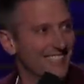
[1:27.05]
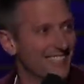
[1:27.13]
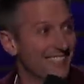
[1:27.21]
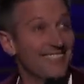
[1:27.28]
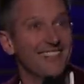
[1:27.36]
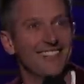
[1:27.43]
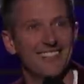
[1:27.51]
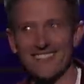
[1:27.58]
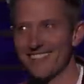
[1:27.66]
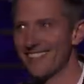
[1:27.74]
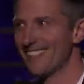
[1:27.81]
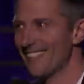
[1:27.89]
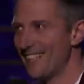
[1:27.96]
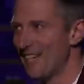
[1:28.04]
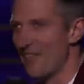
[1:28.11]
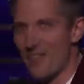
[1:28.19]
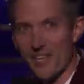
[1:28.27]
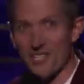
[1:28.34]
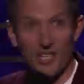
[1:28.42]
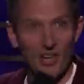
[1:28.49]
ah,
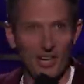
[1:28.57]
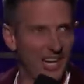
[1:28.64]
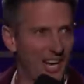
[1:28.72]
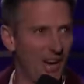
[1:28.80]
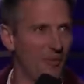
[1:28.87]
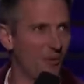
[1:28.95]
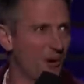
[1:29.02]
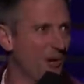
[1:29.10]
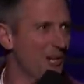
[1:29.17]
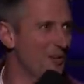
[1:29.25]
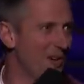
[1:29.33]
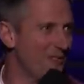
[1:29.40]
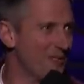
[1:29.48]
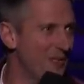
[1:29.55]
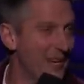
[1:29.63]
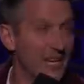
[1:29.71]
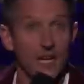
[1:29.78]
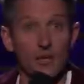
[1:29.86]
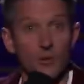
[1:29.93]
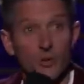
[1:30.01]
things are looking up. What can you offer
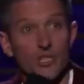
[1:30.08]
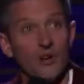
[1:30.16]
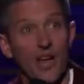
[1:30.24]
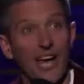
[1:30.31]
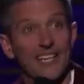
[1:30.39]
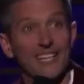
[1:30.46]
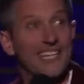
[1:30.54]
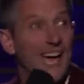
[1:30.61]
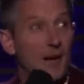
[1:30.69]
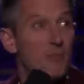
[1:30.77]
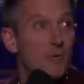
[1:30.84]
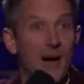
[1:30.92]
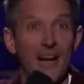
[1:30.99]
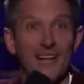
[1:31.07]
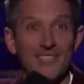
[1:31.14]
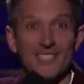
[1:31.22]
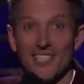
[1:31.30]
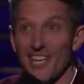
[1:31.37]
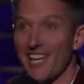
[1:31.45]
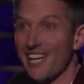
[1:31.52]
me? Would you like a chamomile
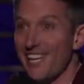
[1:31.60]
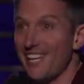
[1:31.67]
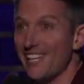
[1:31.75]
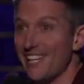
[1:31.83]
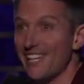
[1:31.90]
tea?